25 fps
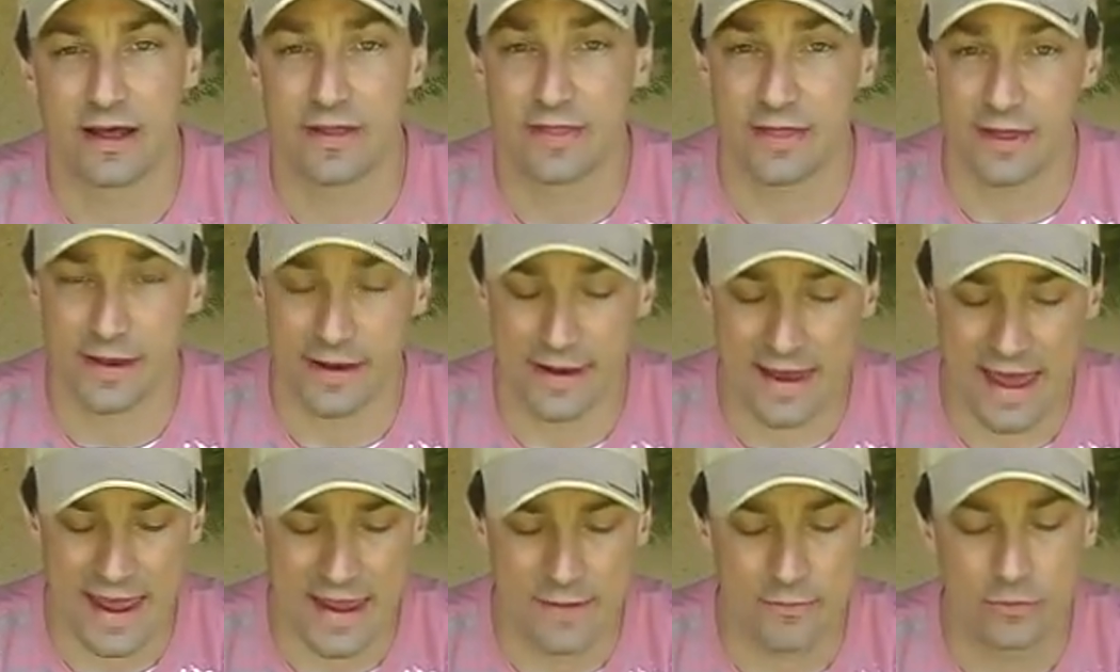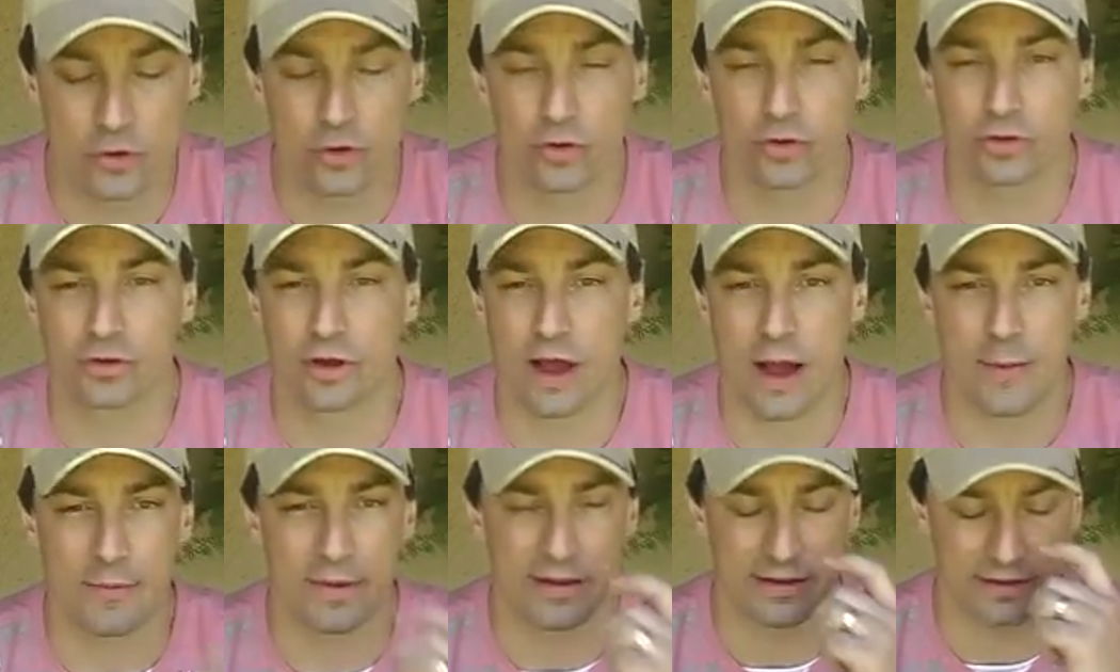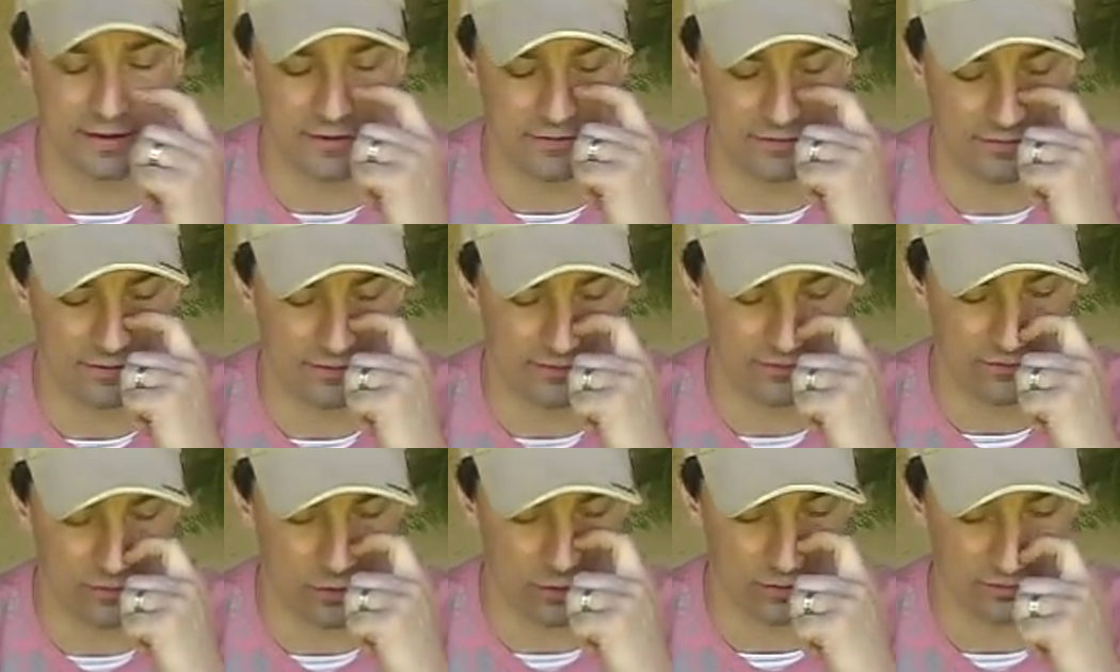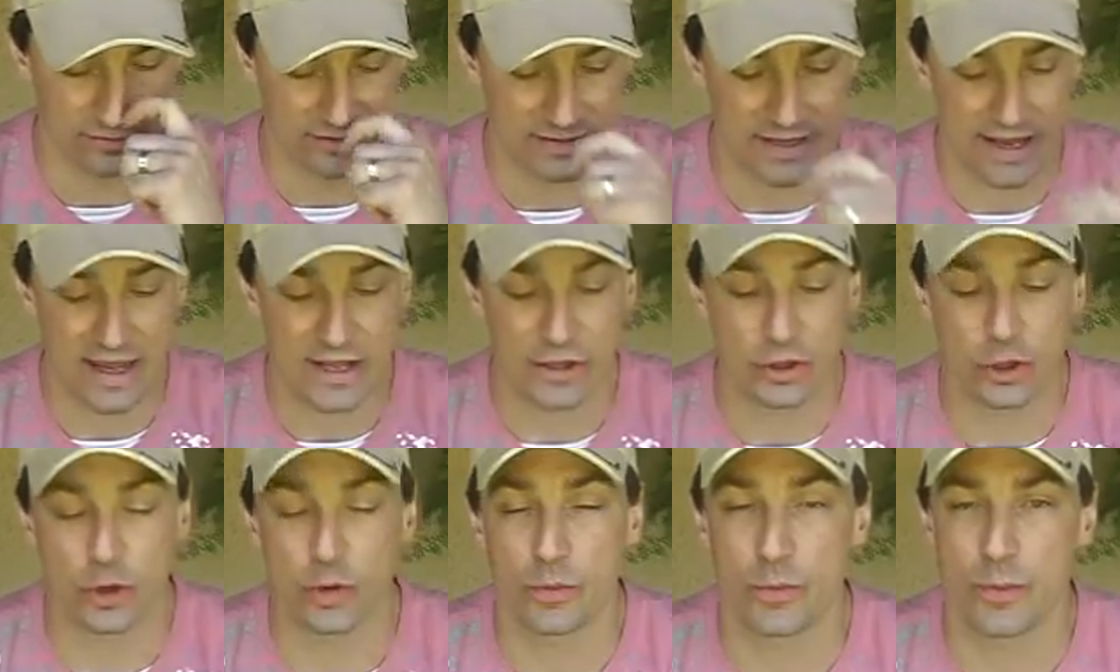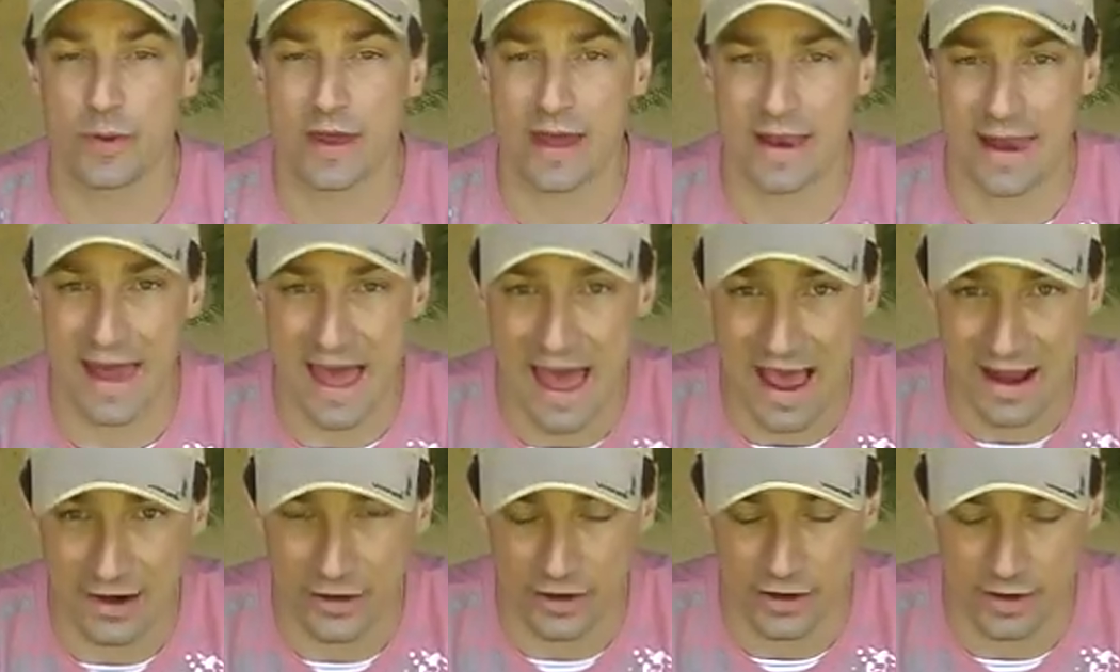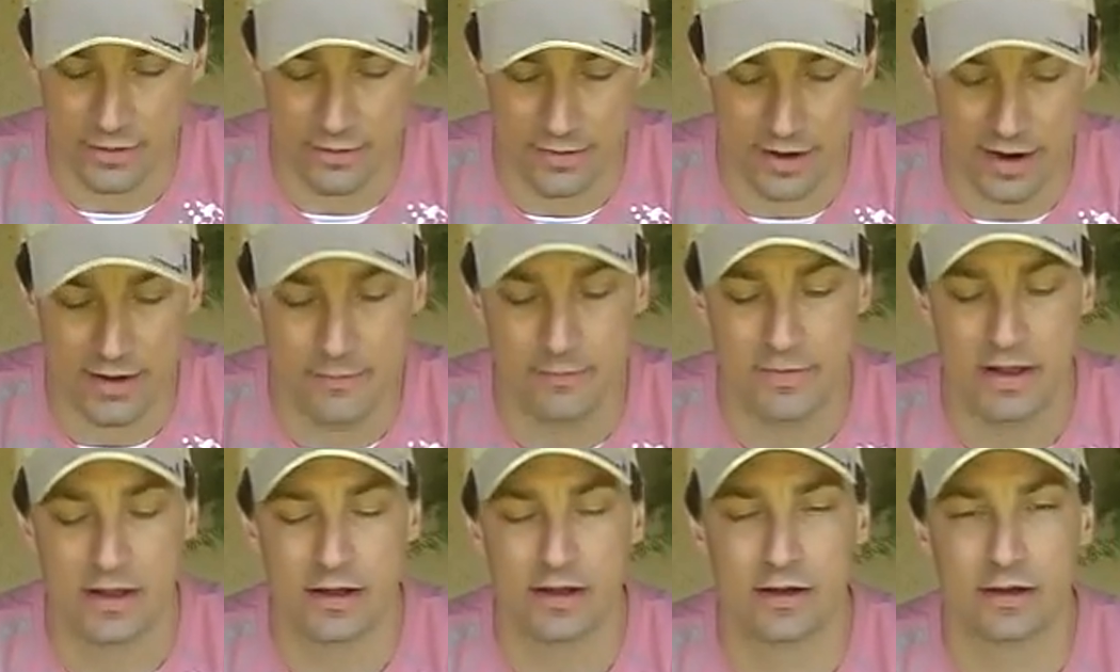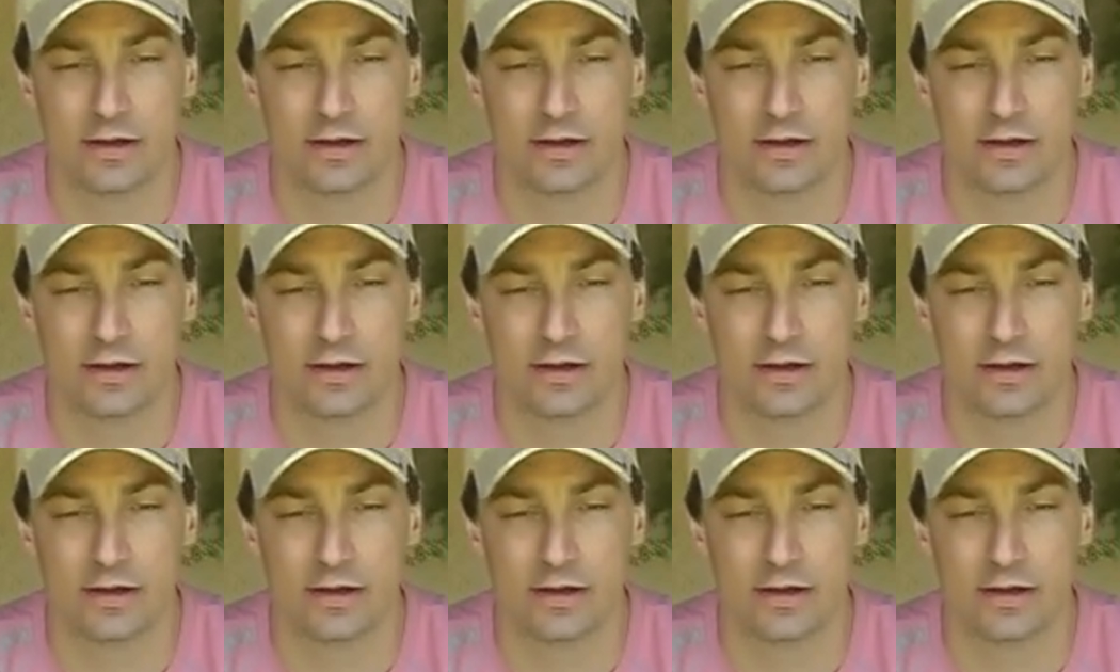The name could come in different forms. It could be an acronym.